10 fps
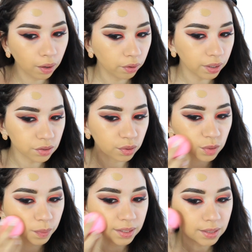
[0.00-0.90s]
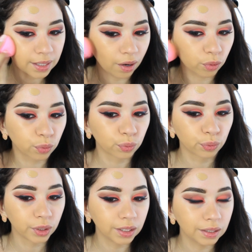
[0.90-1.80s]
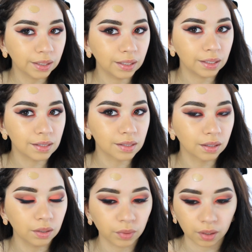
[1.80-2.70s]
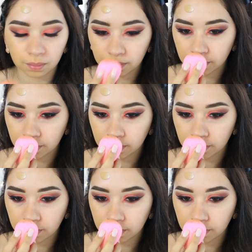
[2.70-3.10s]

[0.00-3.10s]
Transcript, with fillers: Okay, so it's blending out really easily with the